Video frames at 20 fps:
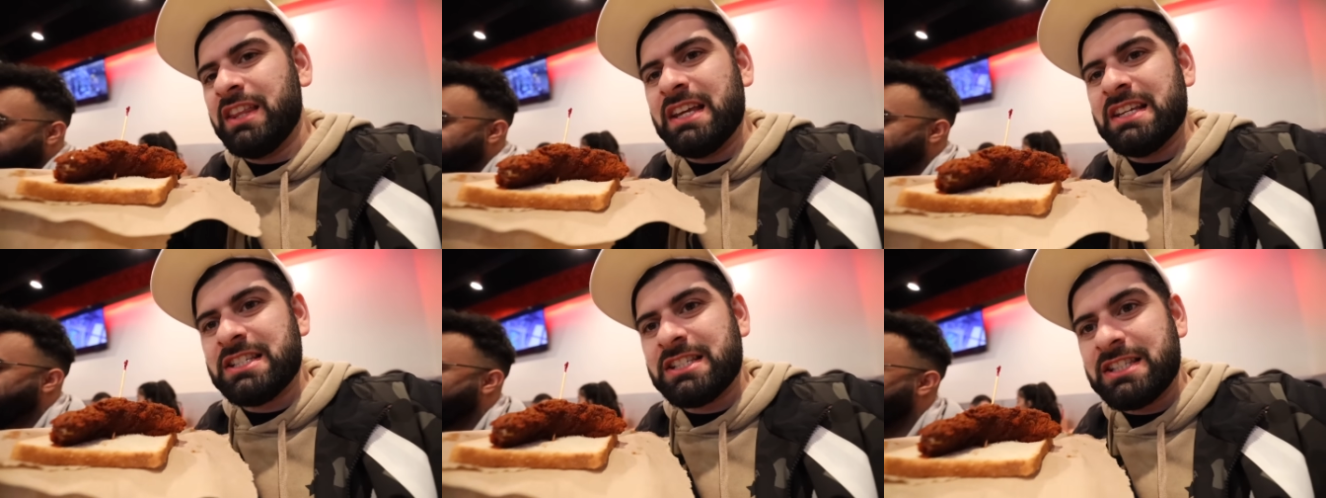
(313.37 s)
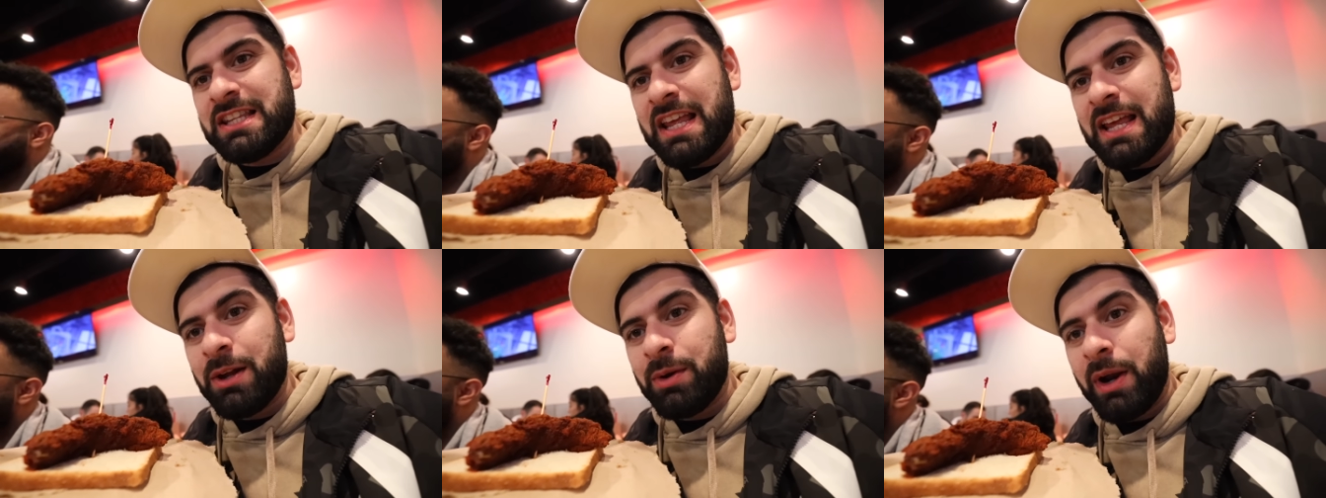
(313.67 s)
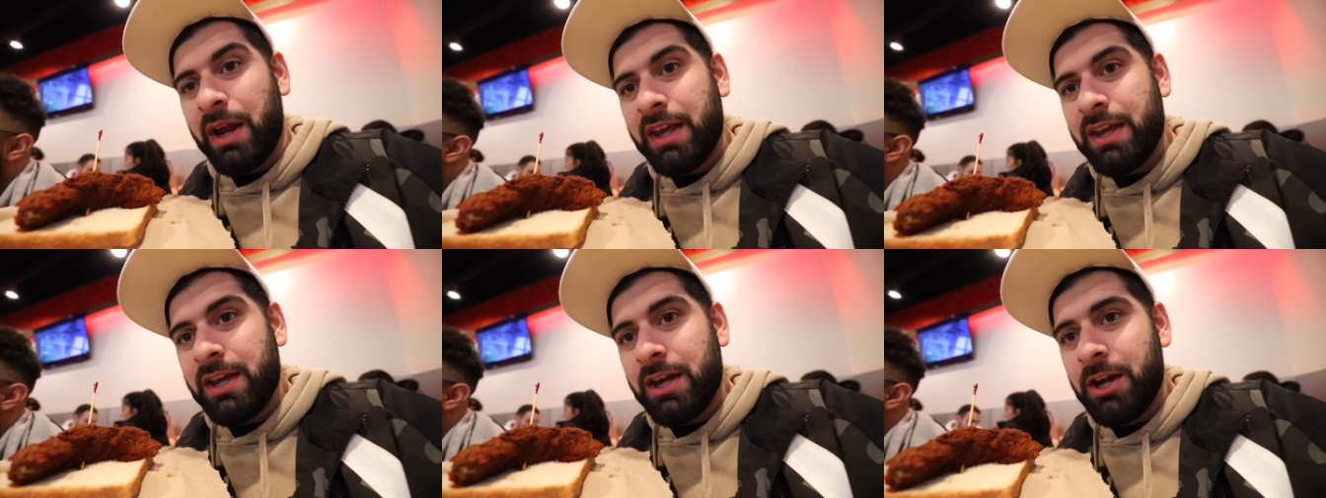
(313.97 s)
This thing
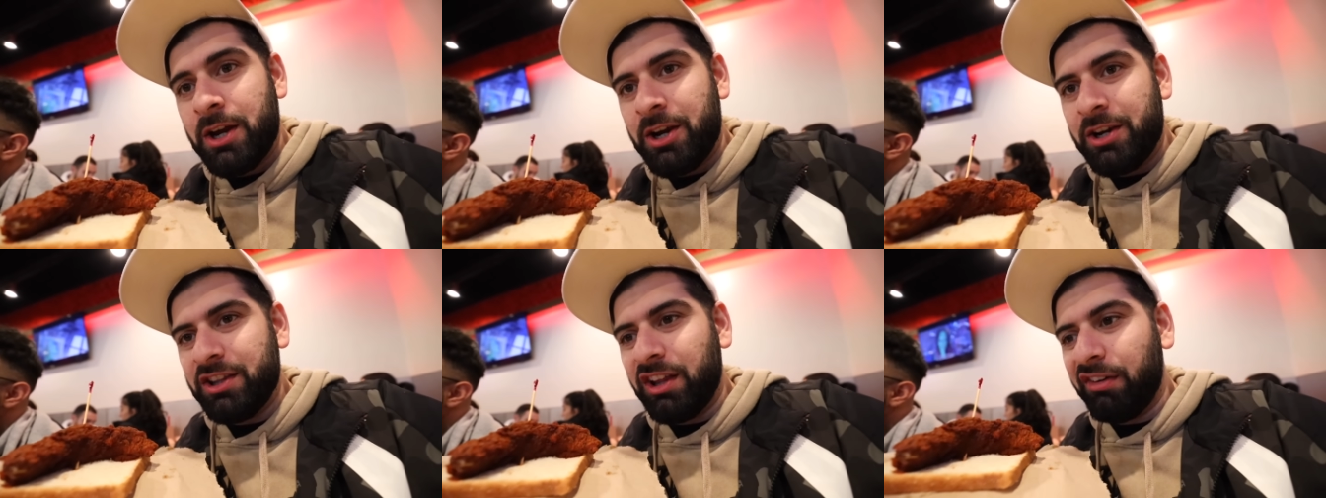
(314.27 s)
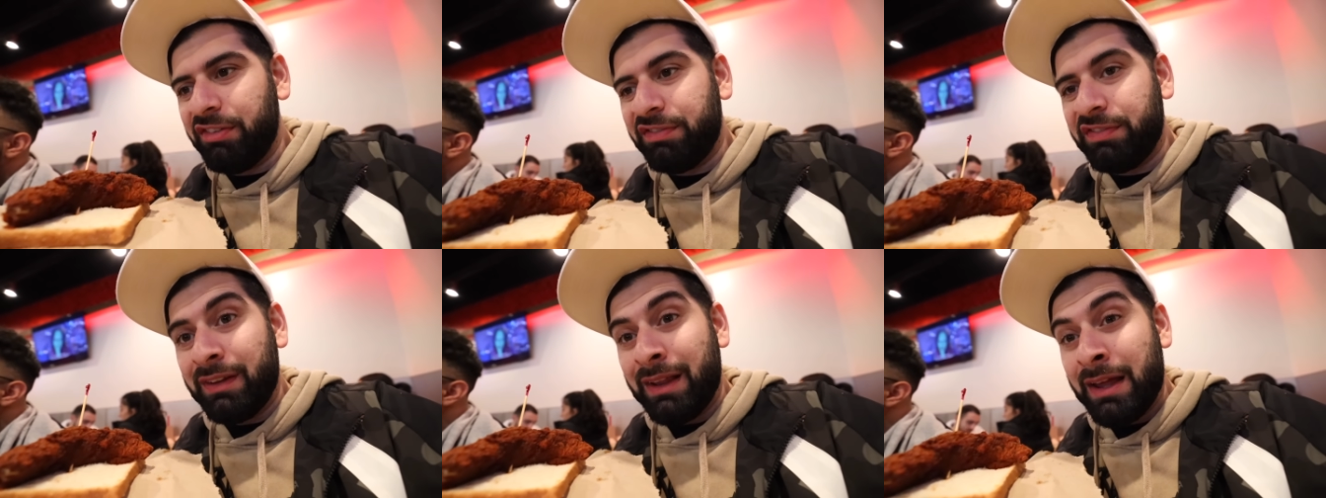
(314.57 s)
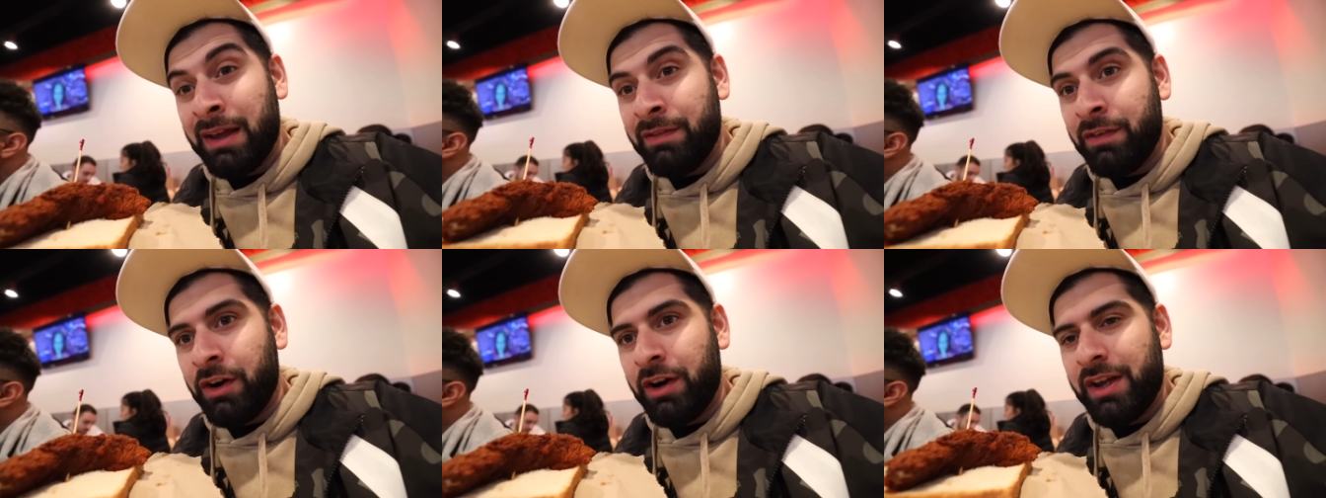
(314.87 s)
right here, the
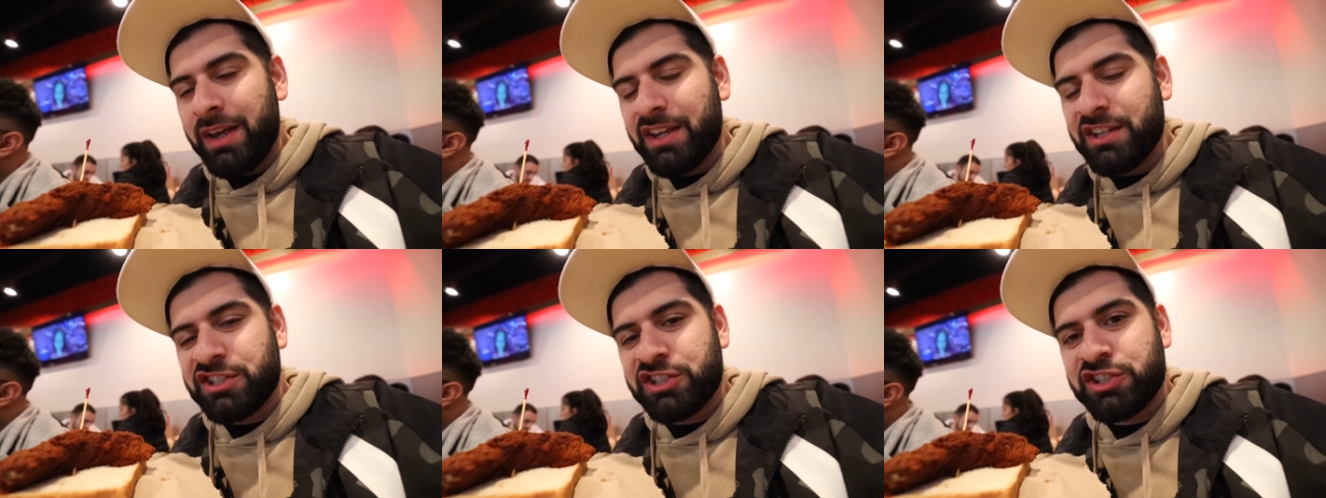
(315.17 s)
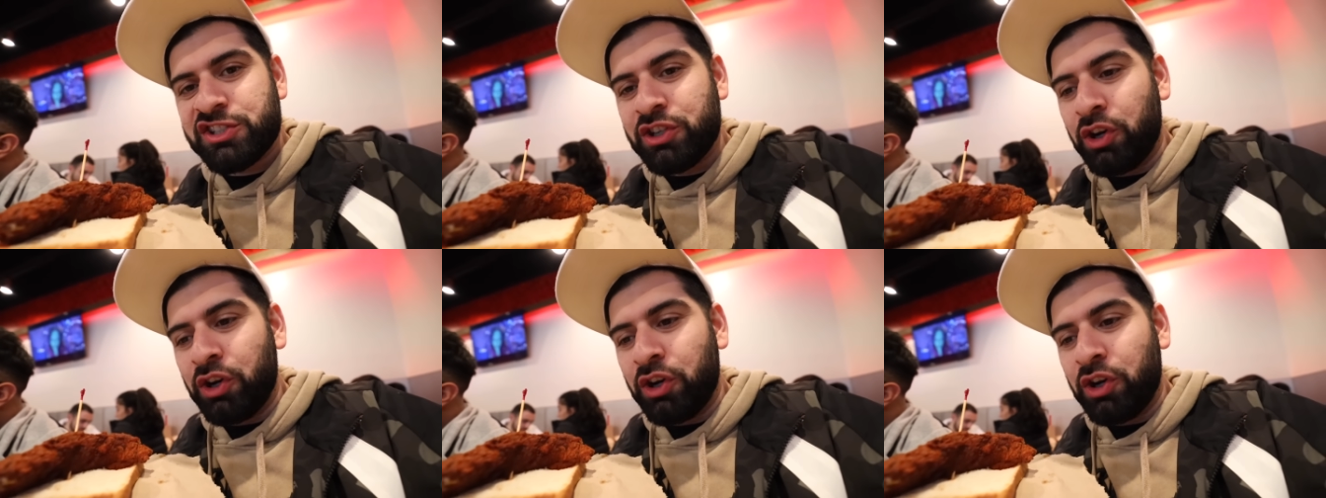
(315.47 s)
flavor is